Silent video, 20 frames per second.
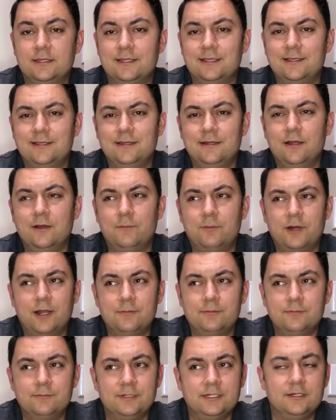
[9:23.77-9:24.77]
you might think,
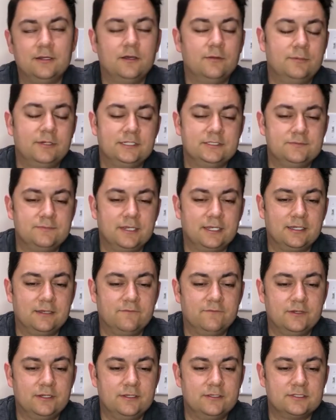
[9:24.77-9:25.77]
probably
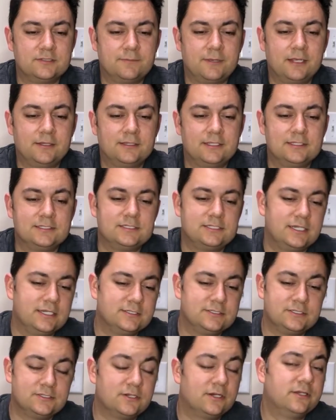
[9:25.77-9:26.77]
nobody's making videos
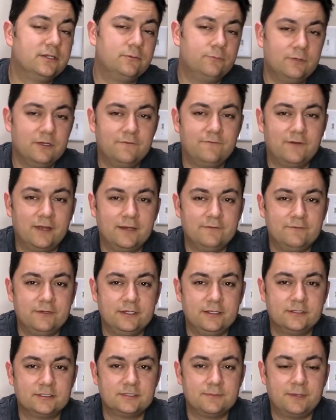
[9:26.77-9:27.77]
about this. Chances are you
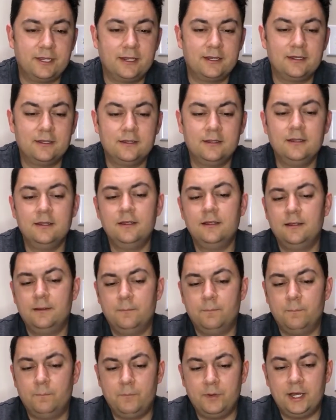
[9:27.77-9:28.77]
will find videos about it,
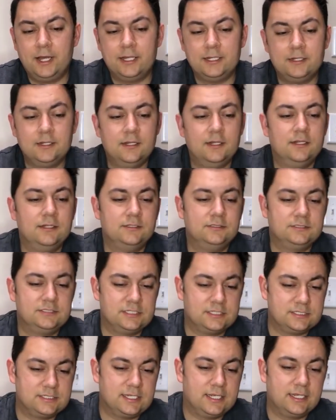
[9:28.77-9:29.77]

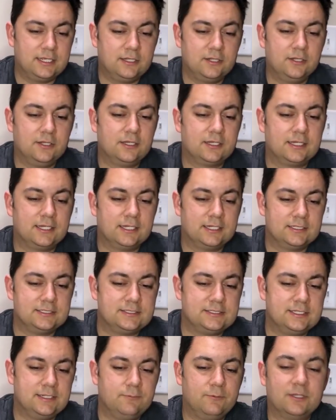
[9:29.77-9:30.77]
but just take a
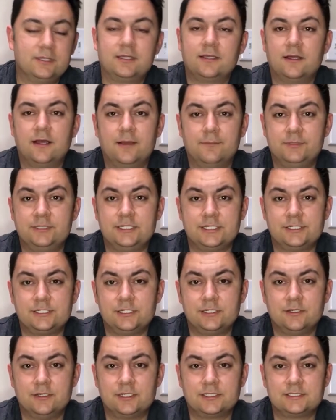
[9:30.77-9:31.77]
look and see what the
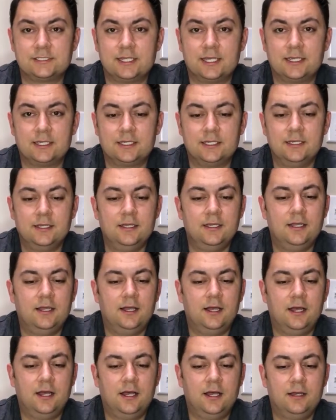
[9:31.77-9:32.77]
competition looks
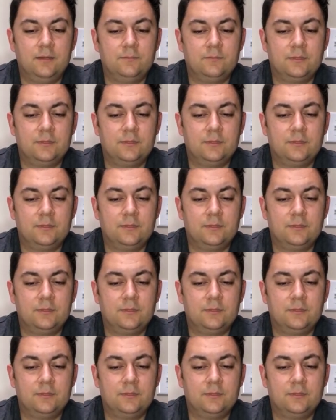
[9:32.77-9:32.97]
like,